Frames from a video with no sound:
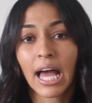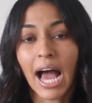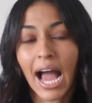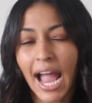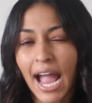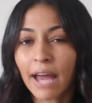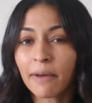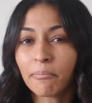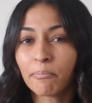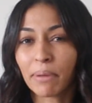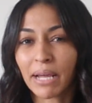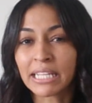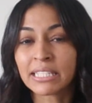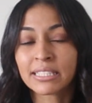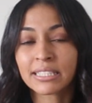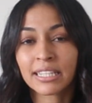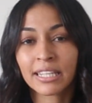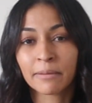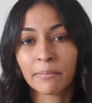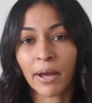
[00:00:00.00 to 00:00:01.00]
I had
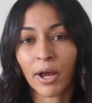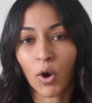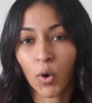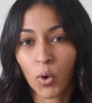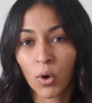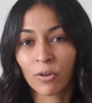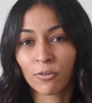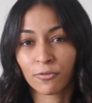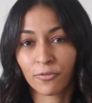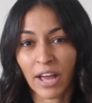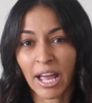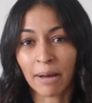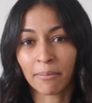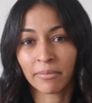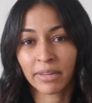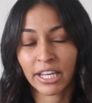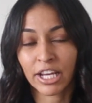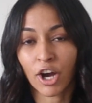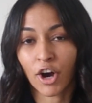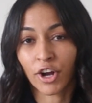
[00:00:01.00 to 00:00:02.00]
basically my whole
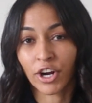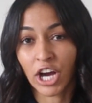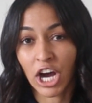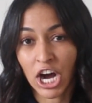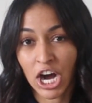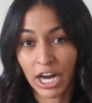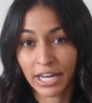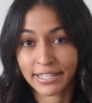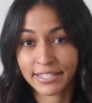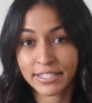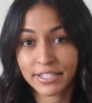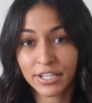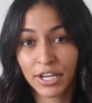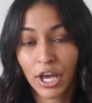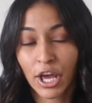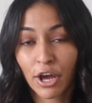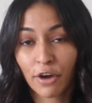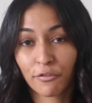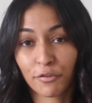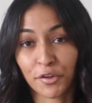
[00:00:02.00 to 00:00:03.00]
family on a hunt
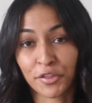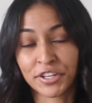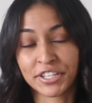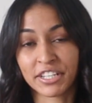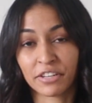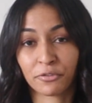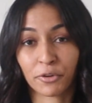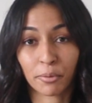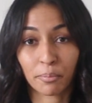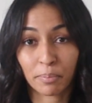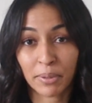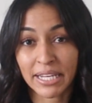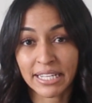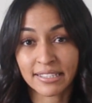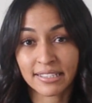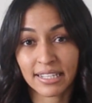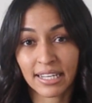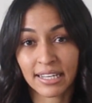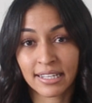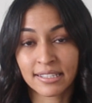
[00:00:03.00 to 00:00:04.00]
for the different
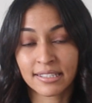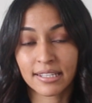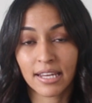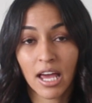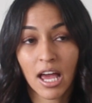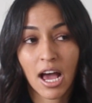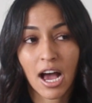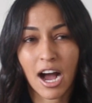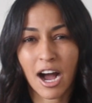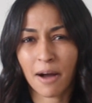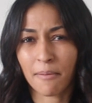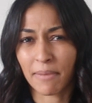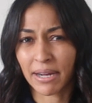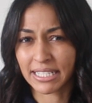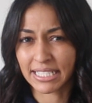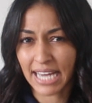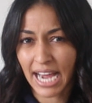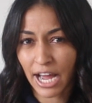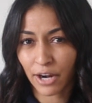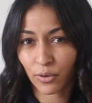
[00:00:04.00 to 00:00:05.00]
pieces. Uh,
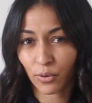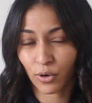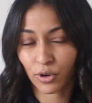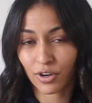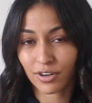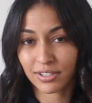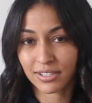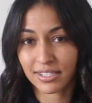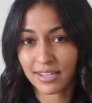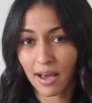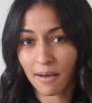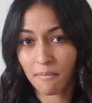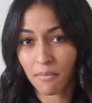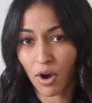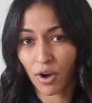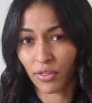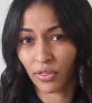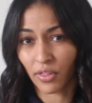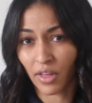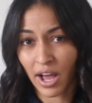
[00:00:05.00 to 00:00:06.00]
my dad ordered some
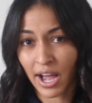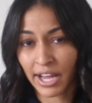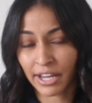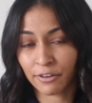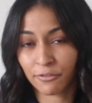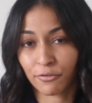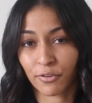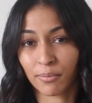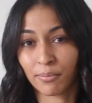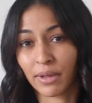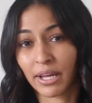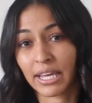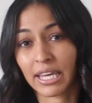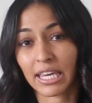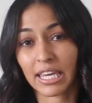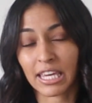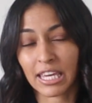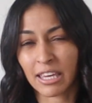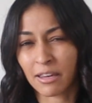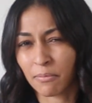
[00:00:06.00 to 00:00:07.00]
online from like
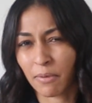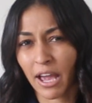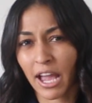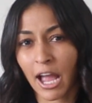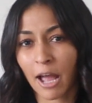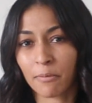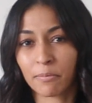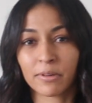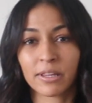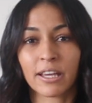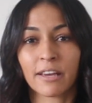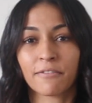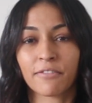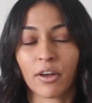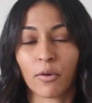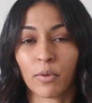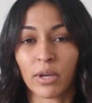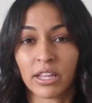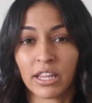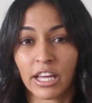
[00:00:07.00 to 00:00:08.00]
eBay, I believe,
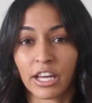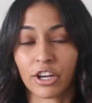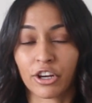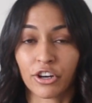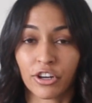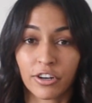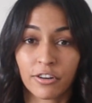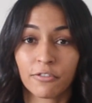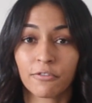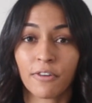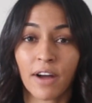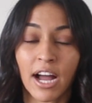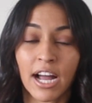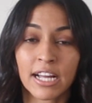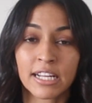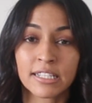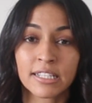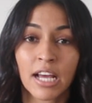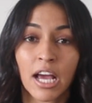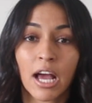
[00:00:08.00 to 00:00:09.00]
that we like couldn't
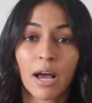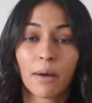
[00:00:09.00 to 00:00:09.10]
find,